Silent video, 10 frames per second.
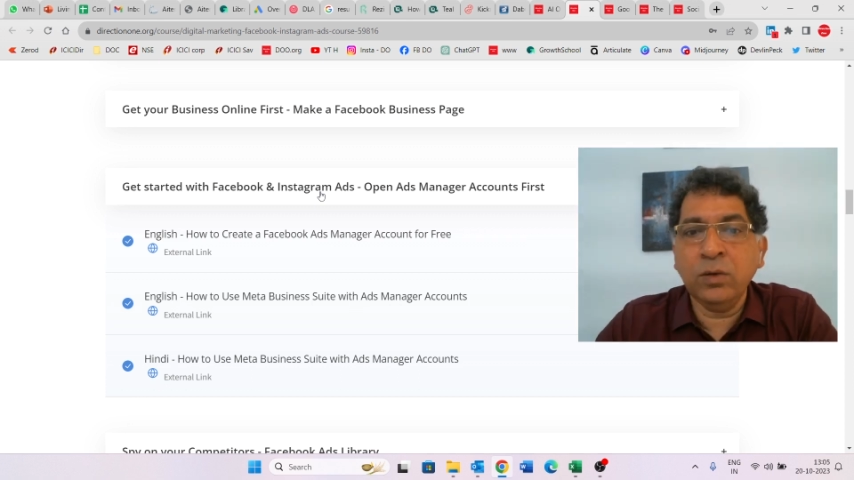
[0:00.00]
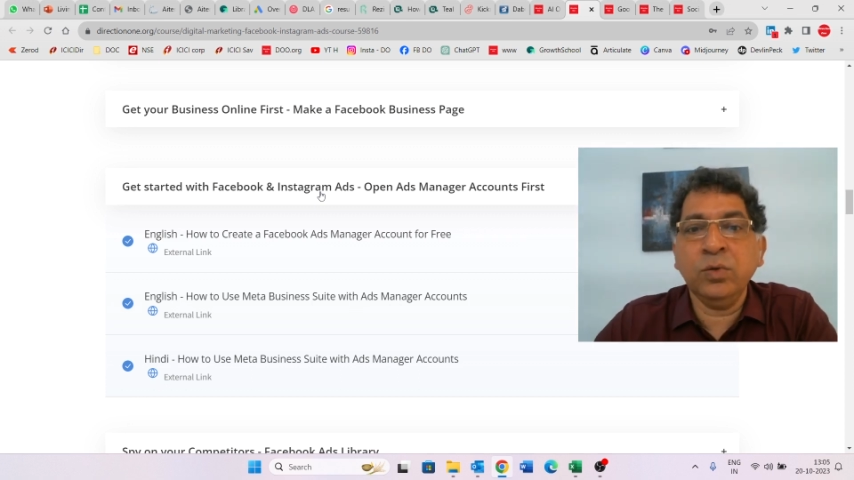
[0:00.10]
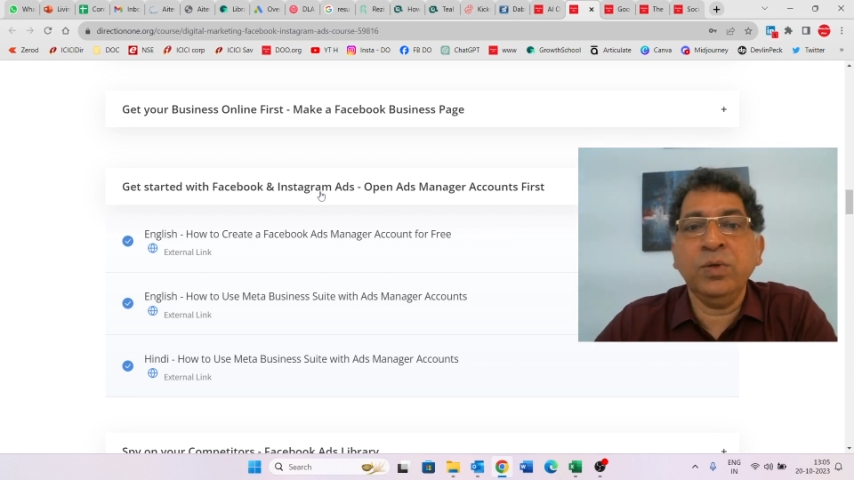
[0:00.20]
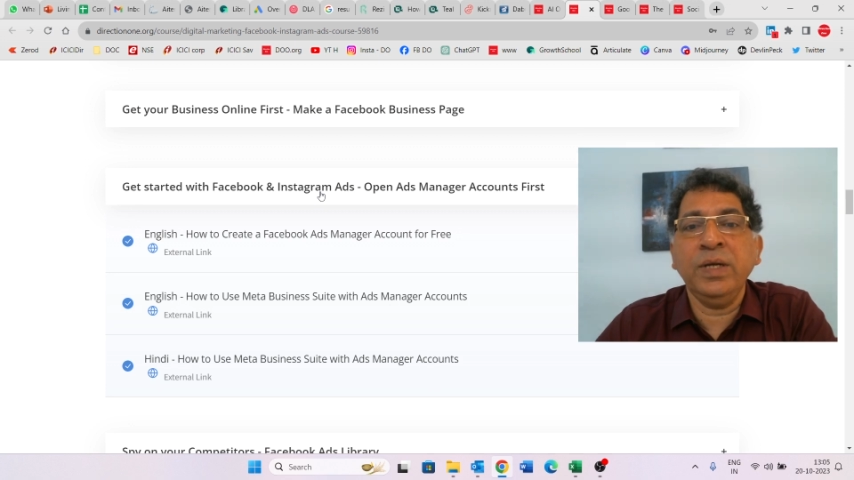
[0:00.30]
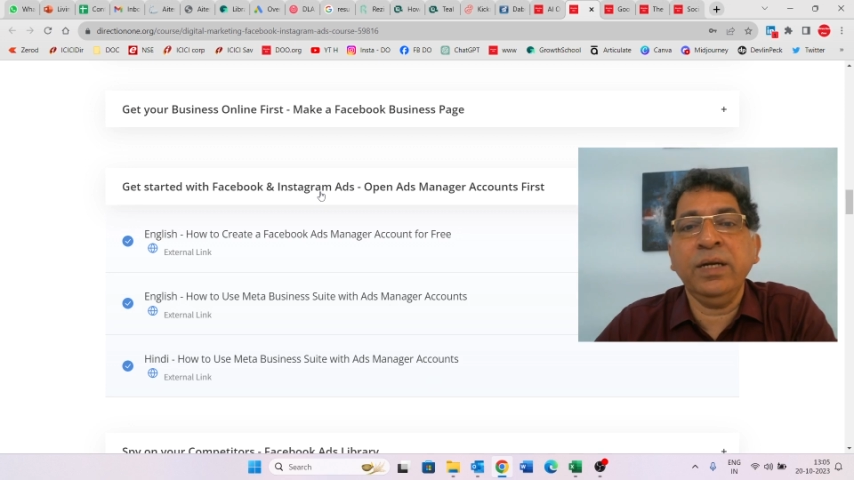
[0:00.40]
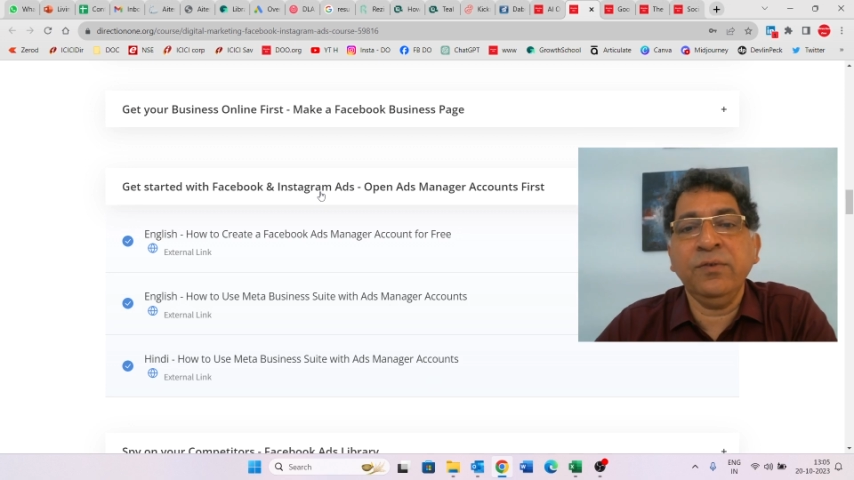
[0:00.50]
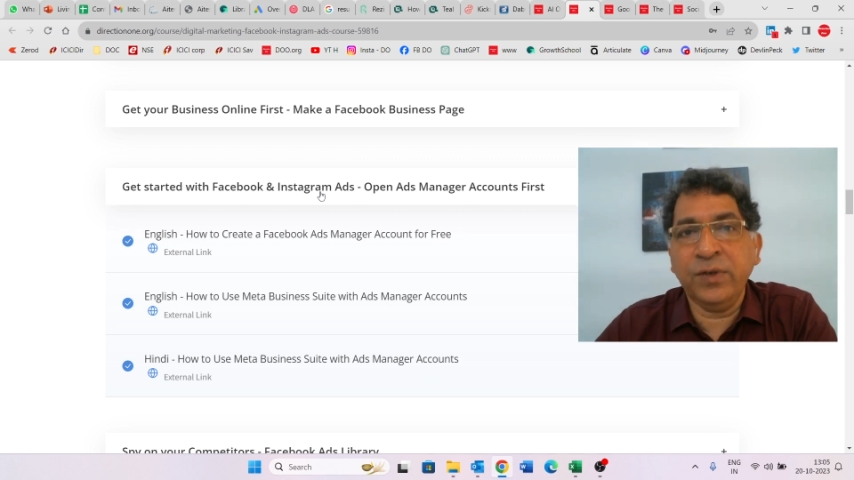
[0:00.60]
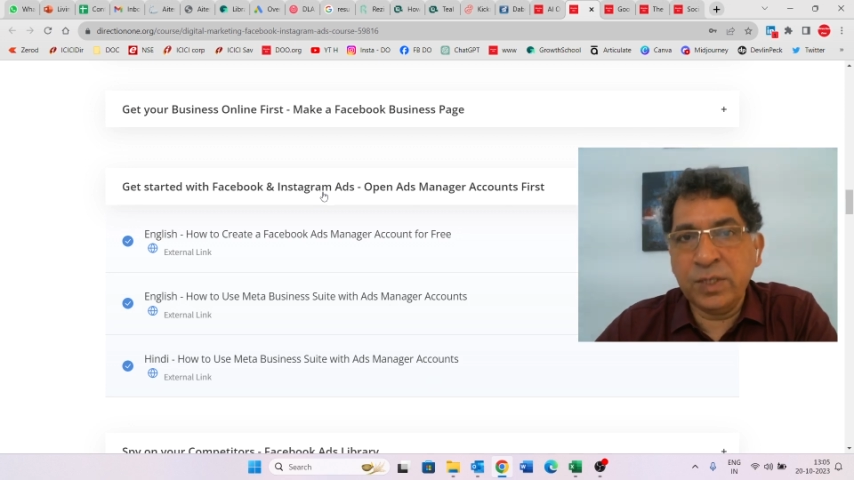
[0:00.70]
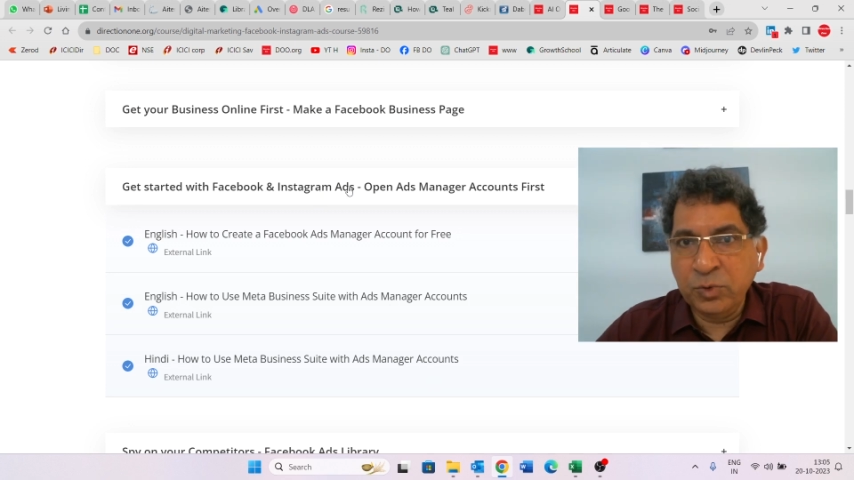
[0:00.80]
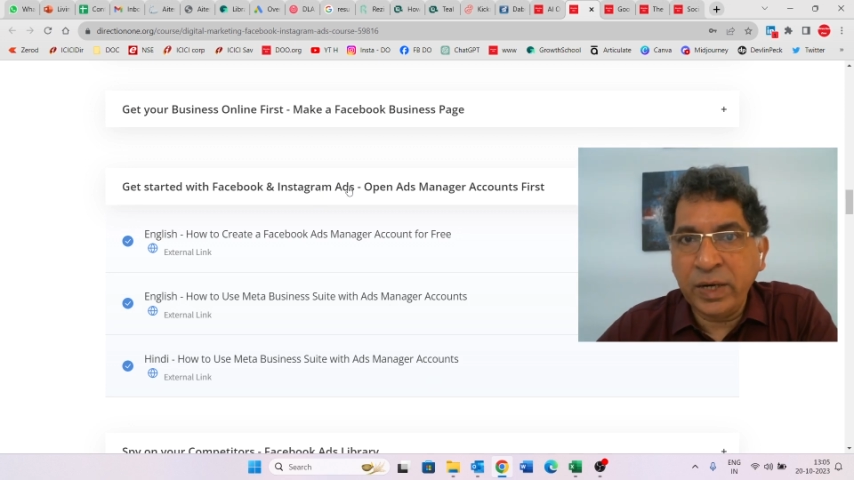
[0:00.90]
how to create a
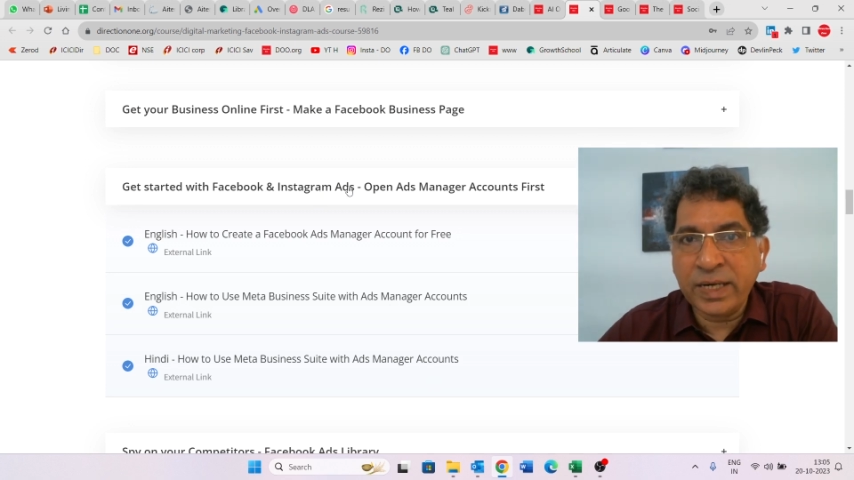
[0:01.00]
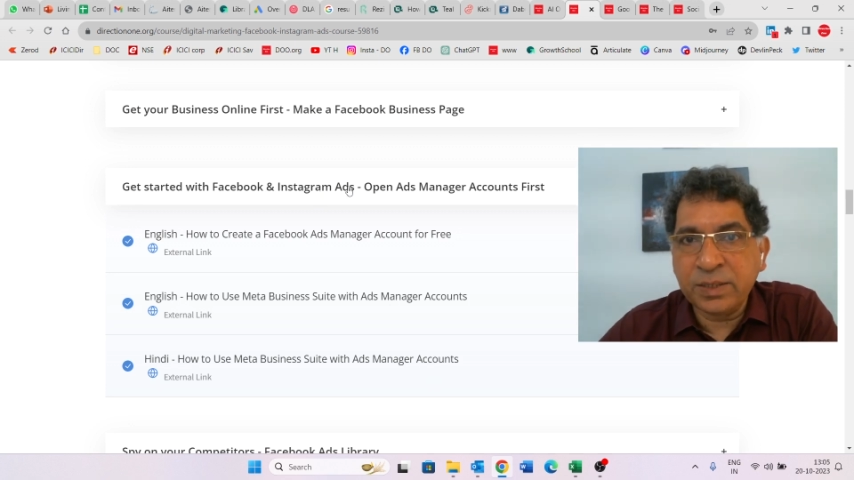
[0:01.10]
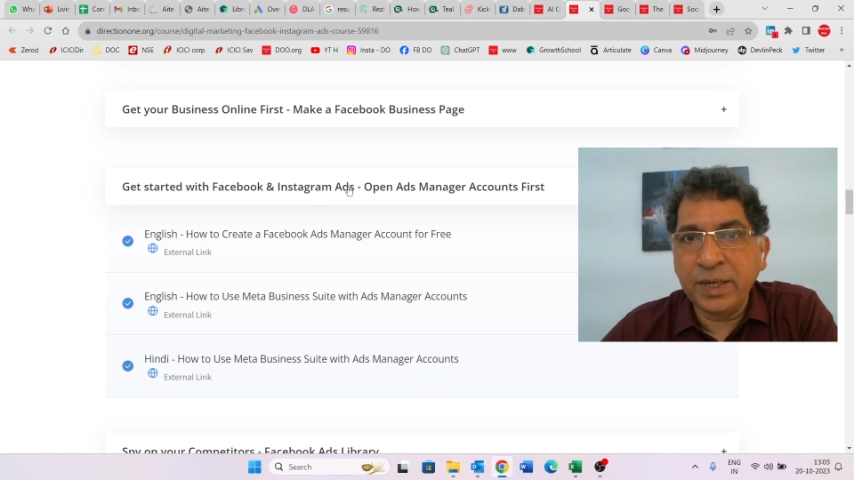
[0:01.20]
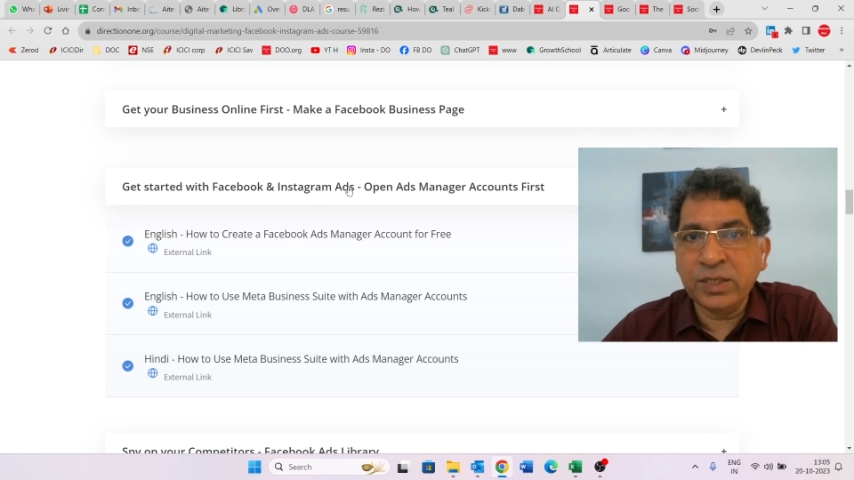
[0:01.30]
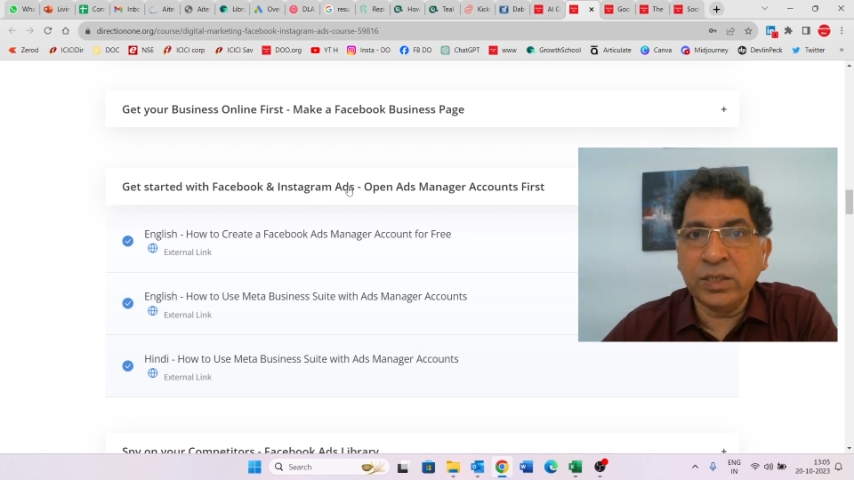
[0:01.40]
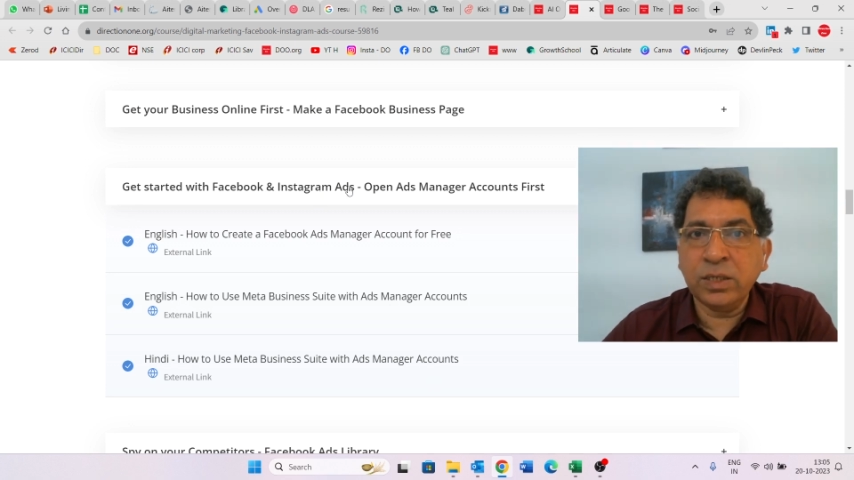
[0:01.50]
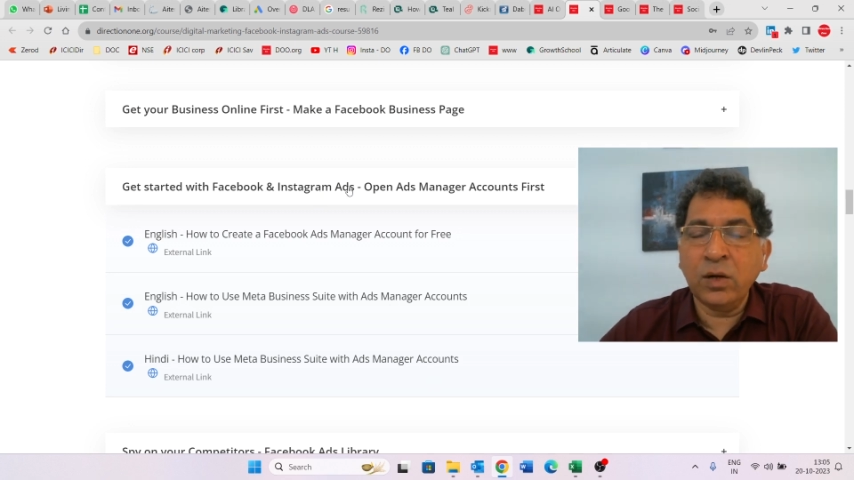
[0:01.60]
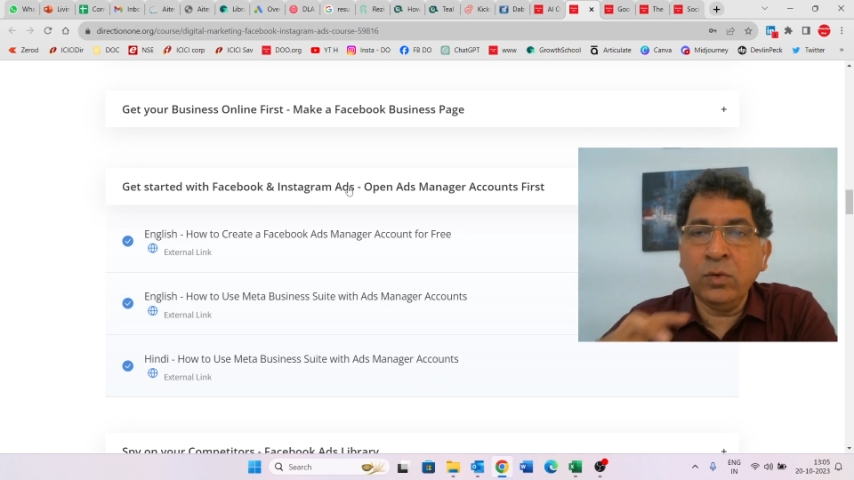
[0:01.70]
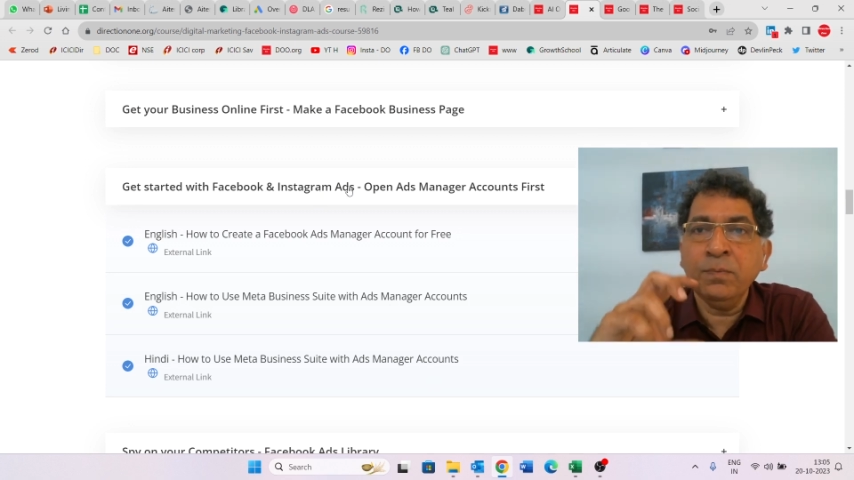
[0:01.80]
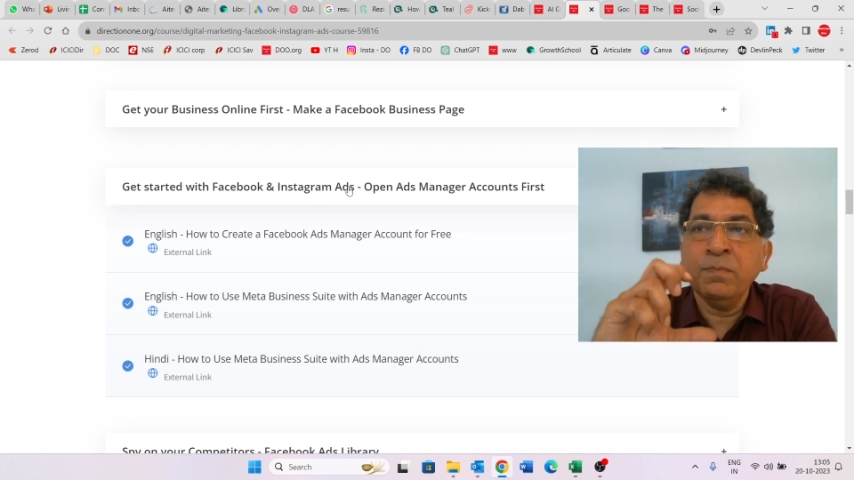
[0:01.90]
Facebook Ads Manager
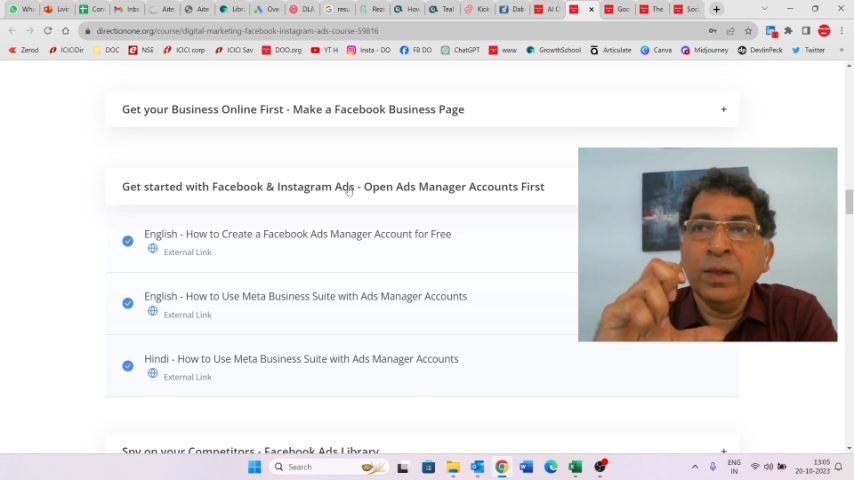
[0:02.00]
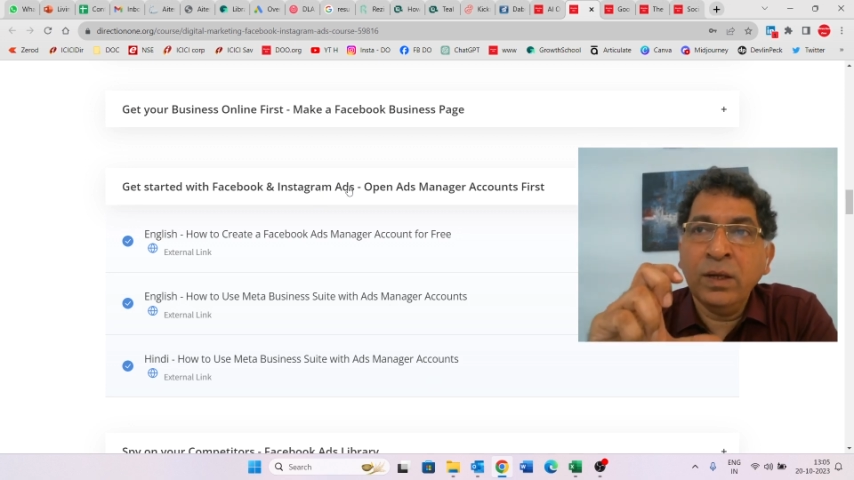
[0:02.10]
account.